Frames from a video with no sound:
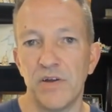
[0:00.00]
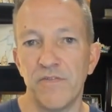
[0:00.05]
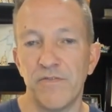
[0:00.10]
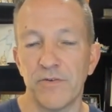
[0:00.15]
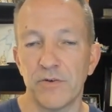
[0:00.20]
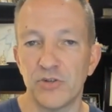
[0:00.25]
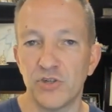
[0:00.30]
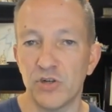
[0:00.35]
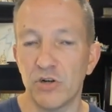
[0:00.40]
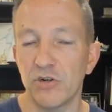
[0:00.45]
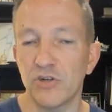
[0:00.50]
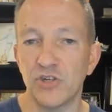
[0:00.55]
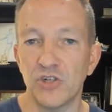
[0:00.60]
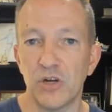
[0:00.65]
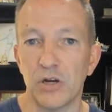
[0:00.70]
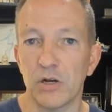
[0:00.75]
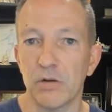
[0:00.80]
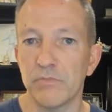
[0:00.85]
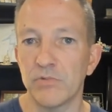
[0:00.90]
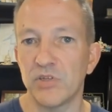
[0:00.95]
for search
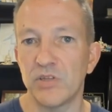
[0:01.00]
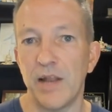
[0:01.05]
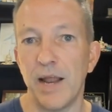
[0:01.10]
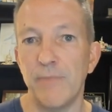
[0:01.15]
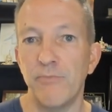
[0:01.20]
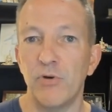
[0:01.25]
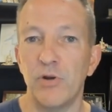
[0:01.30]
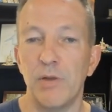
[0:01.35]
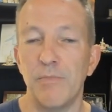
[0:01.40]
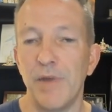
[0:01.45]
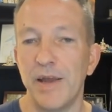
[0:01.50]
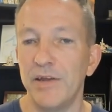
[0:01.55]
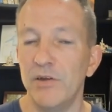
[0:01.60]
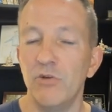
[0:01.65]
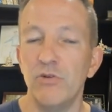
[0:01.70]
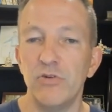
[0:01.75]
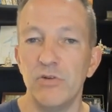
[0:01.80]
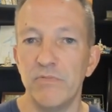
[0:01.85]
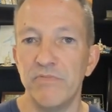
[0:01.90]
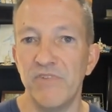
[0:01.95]
terms that I put in my
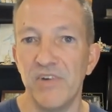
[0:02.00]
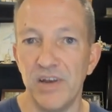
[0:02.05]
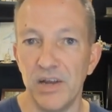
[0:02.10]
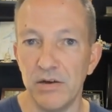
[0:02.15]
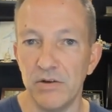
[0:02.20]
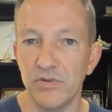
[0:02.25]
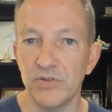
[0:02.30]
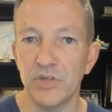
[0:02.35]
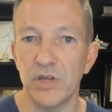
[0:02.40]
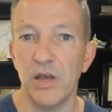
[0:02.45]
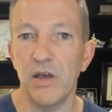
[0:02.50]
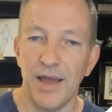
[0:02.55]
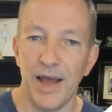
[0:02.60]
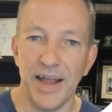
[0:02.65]
YouTube videos,